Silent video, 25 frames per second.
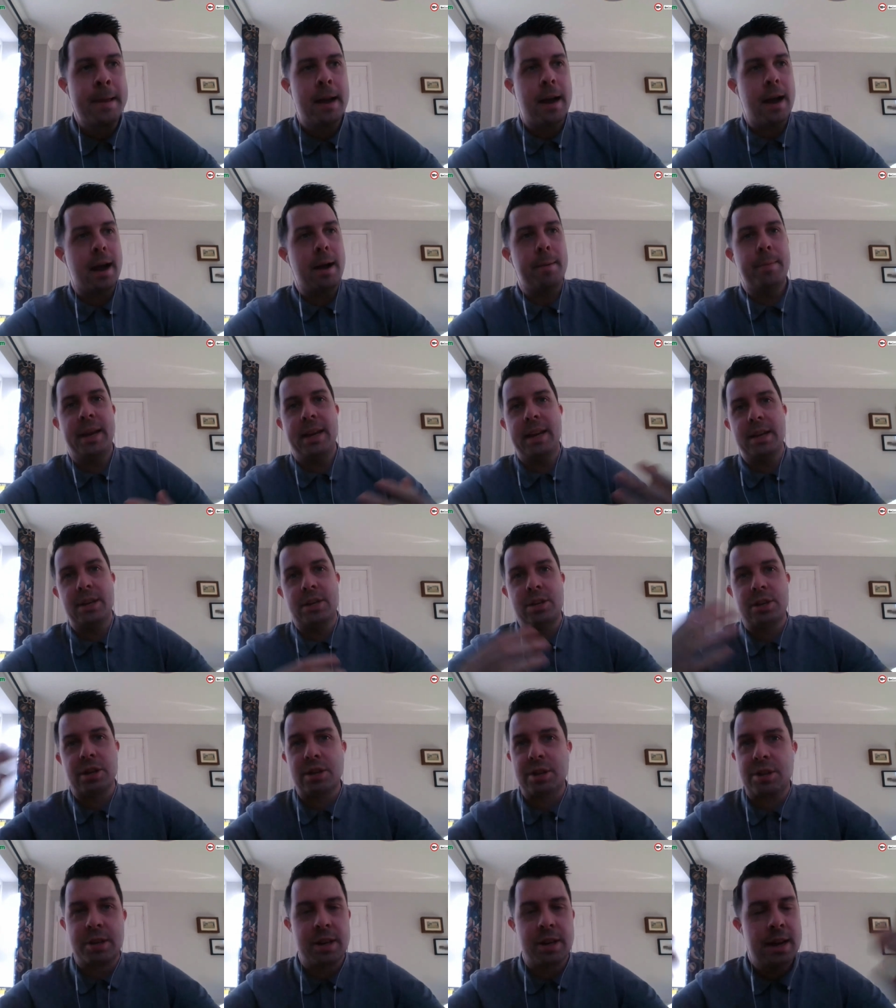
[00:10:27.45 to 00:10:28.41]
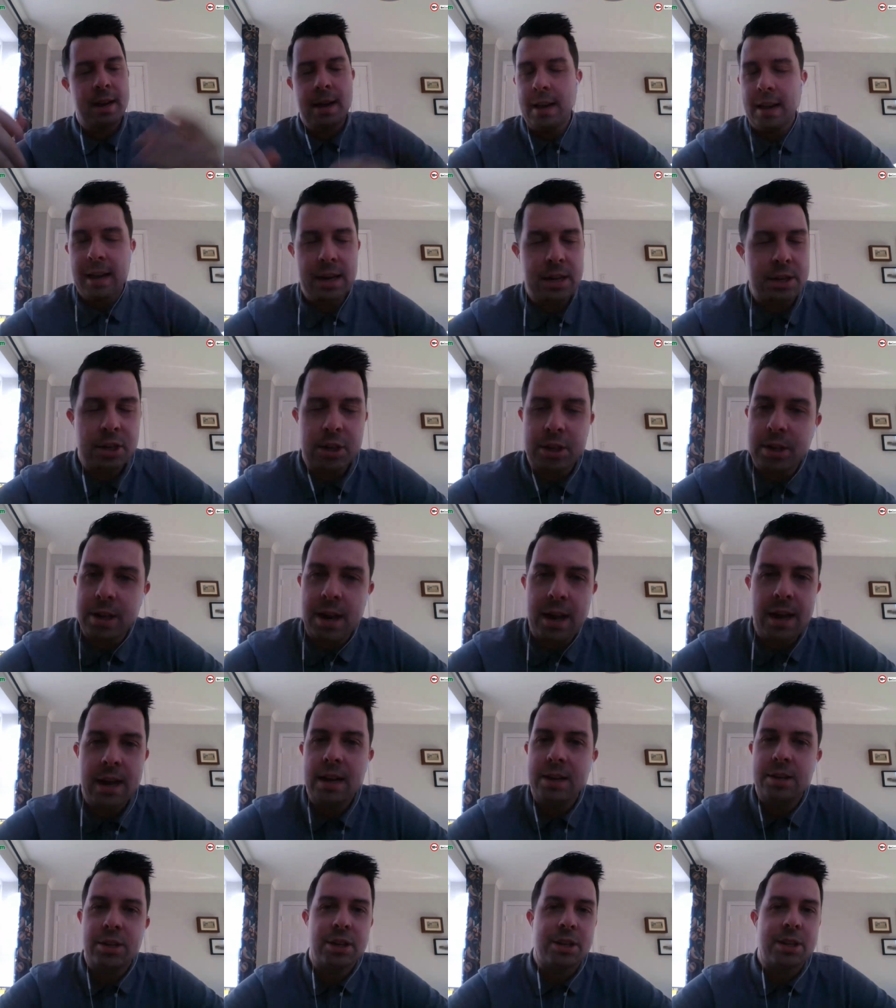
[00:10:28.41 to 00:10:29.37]
I mean, it's just
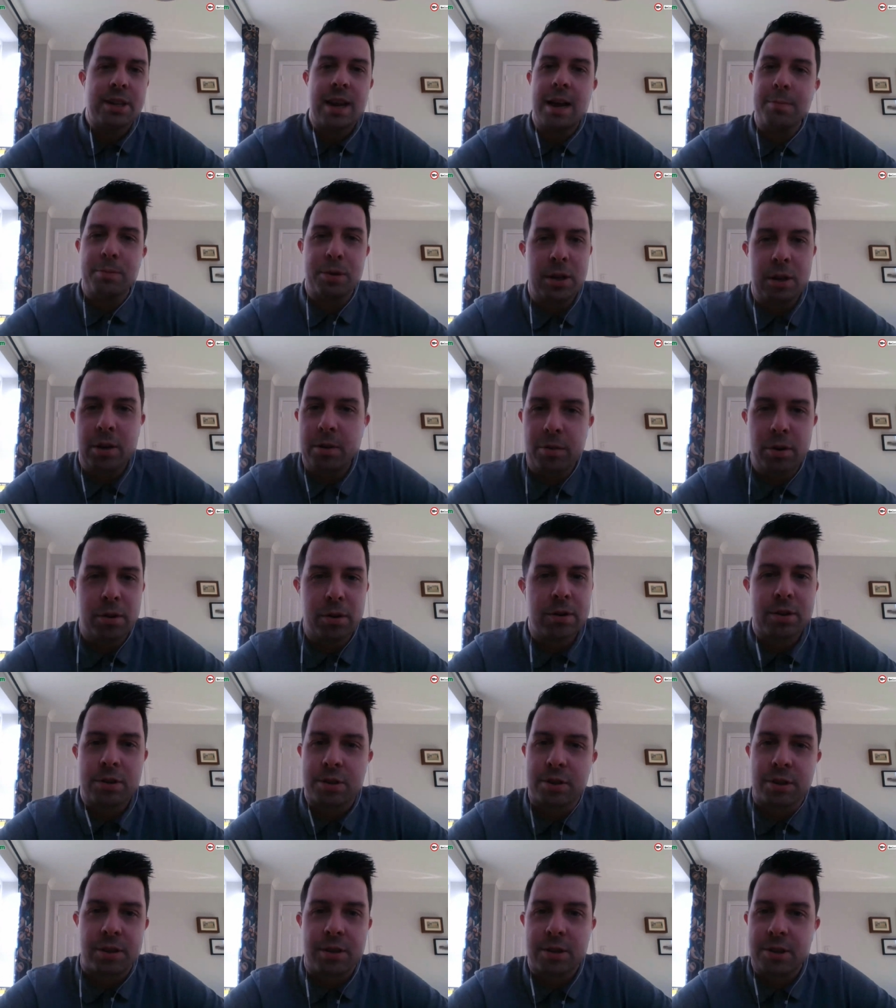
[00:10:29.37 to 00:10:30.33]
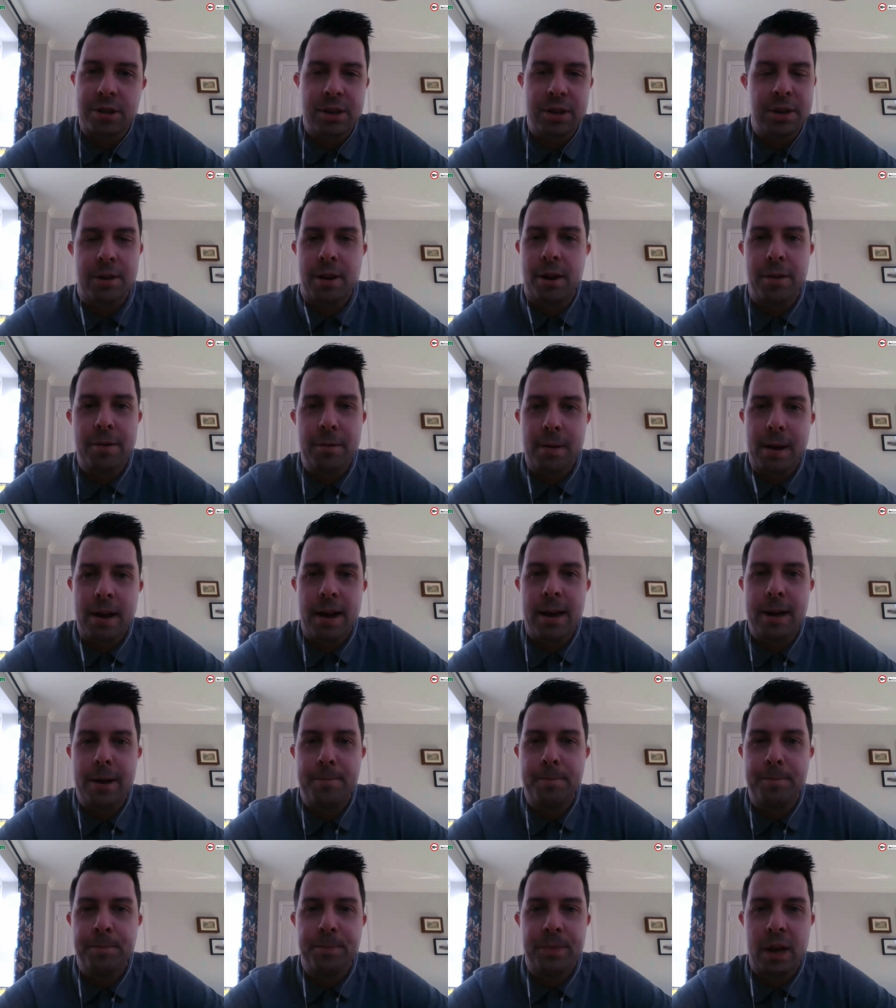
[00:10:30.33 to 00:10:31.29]
absolute nonsense, you know,
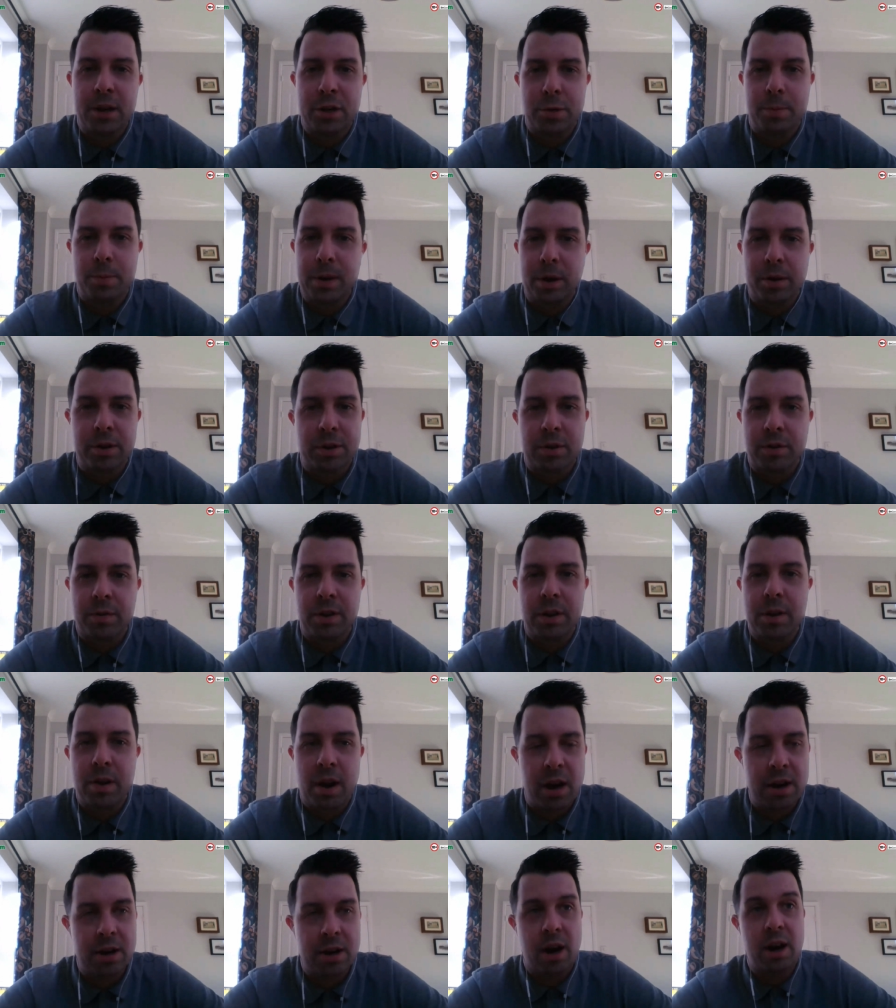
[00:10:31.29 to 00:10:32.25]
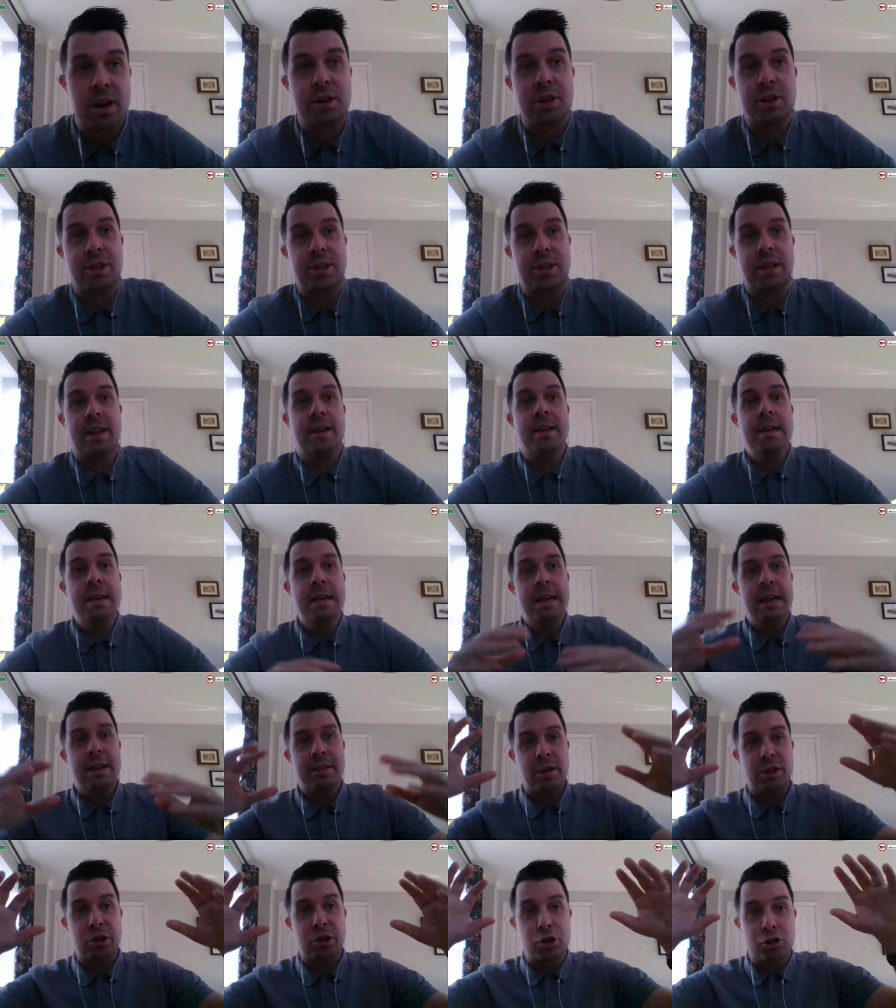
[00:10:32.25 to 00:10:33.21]
to be honest with you. I just think
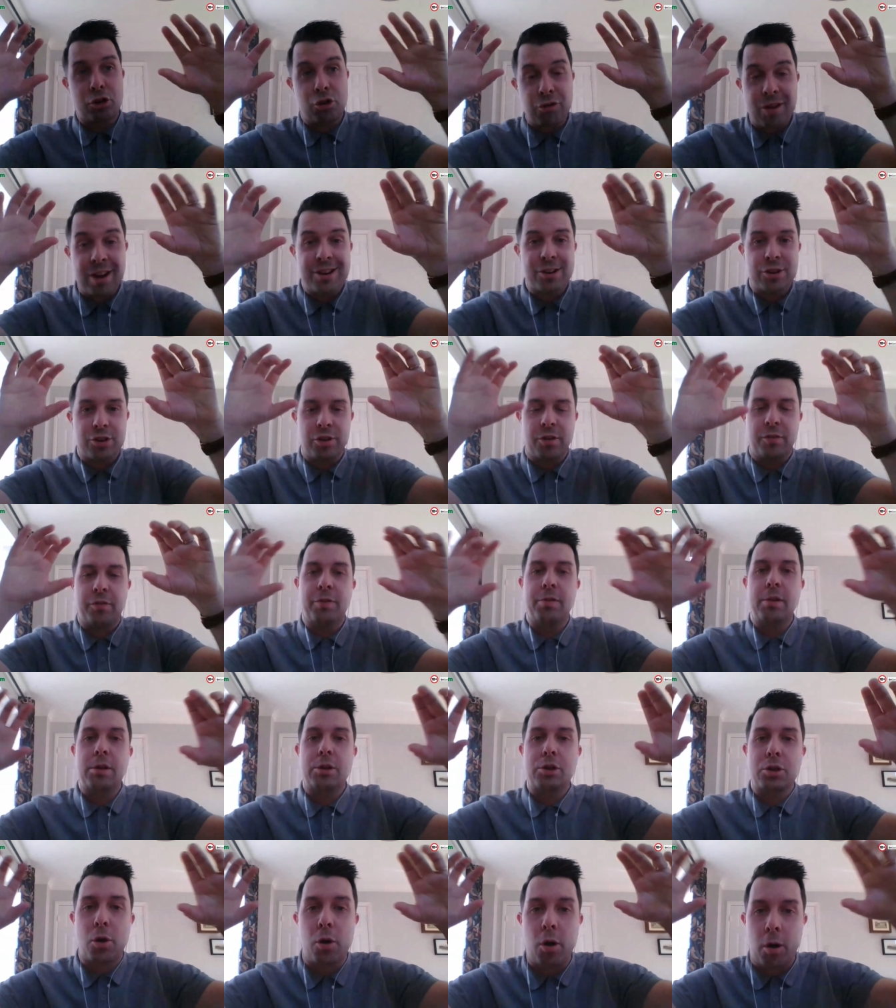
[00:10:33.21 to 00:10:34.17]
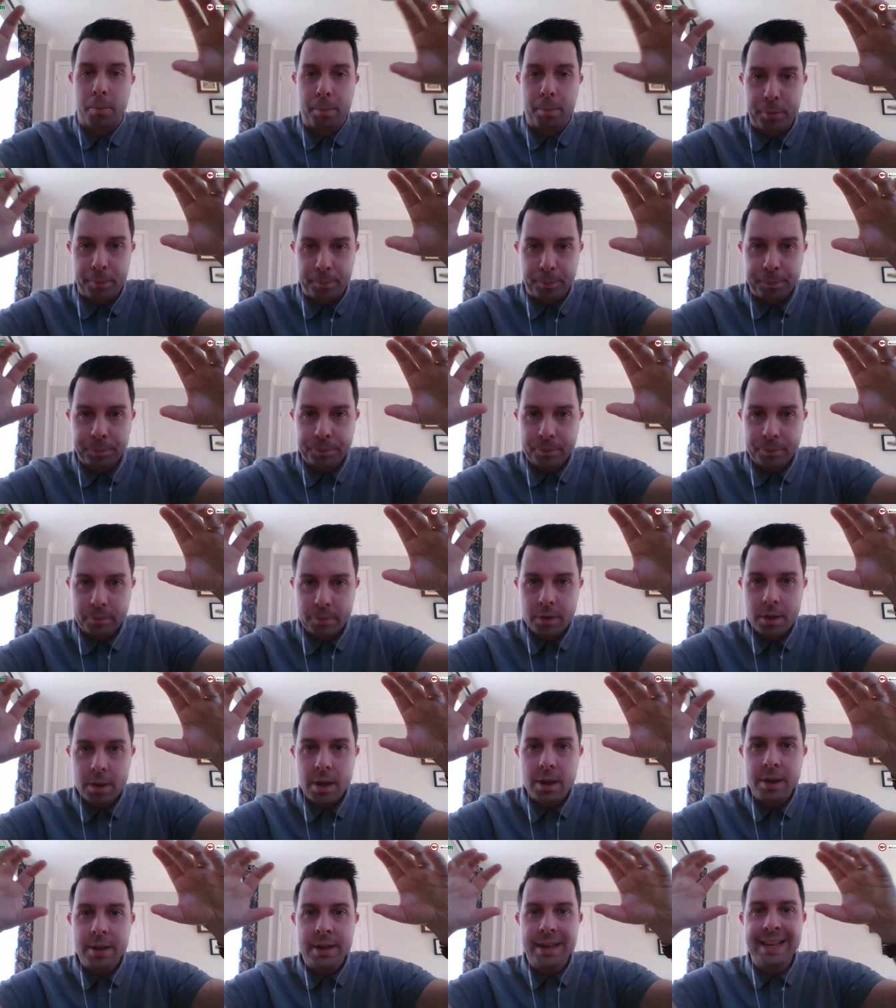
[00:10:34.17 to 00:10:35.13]
the structure from the top
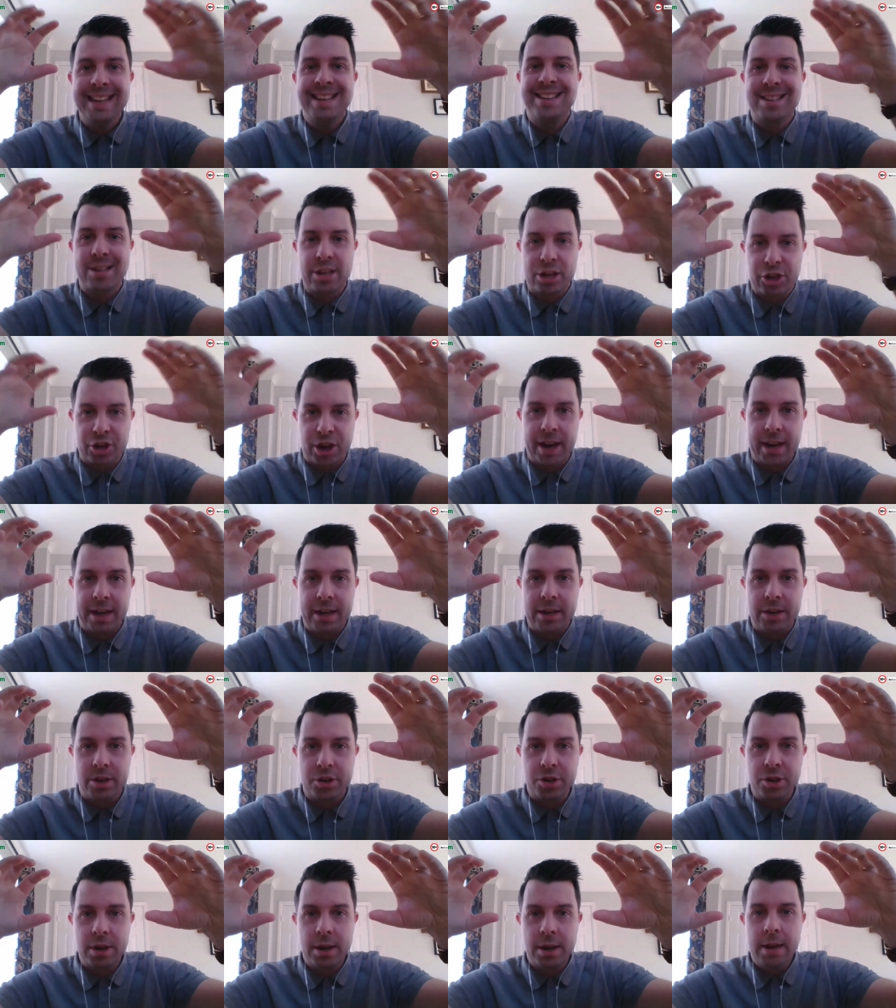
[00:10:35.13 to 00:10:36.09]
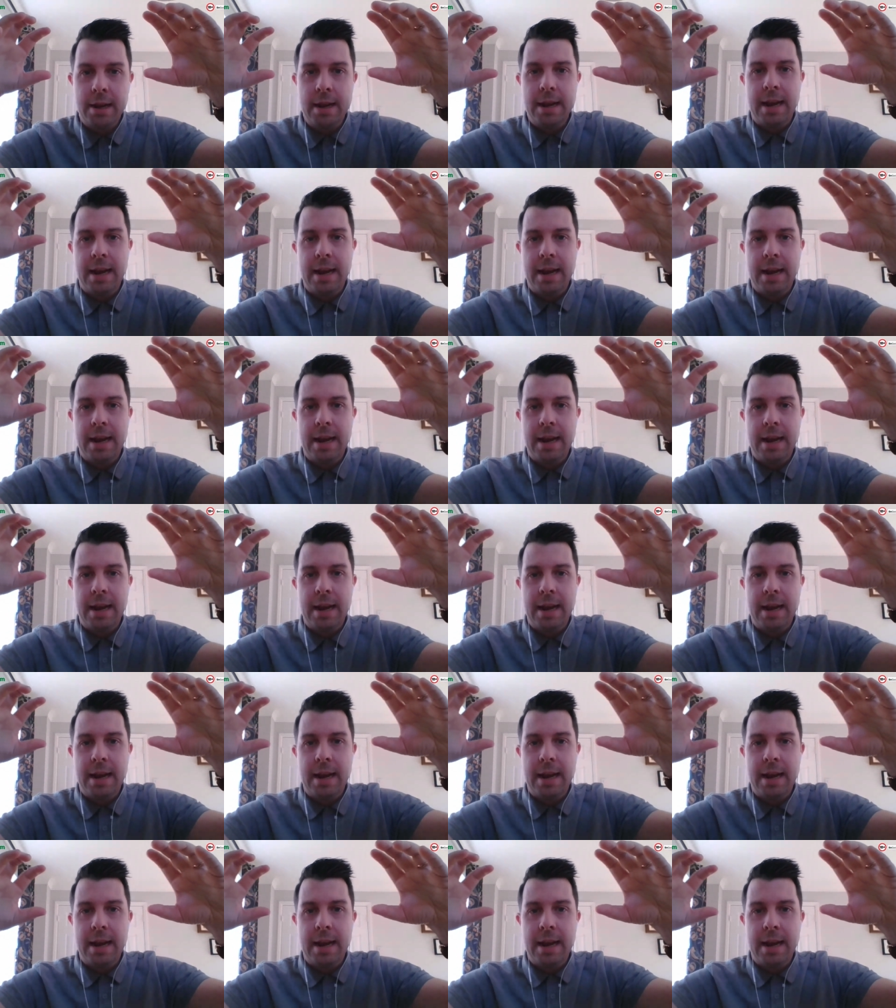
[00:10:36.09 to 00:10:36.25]
needs to change.